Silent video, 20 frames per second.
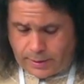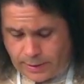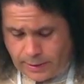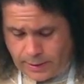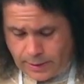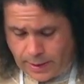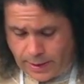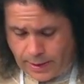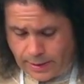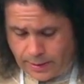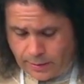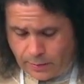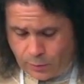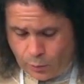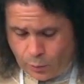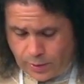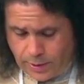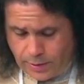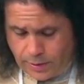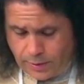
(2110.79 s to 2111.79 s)
like
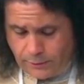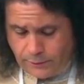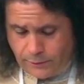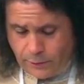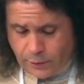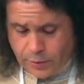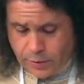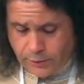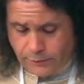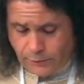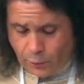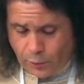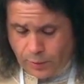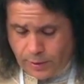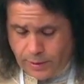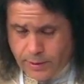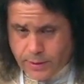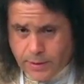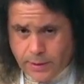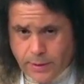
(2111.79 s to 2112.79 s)
with verse
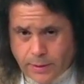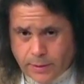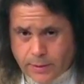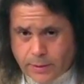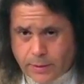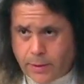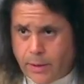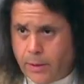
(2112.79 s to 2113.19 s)
46,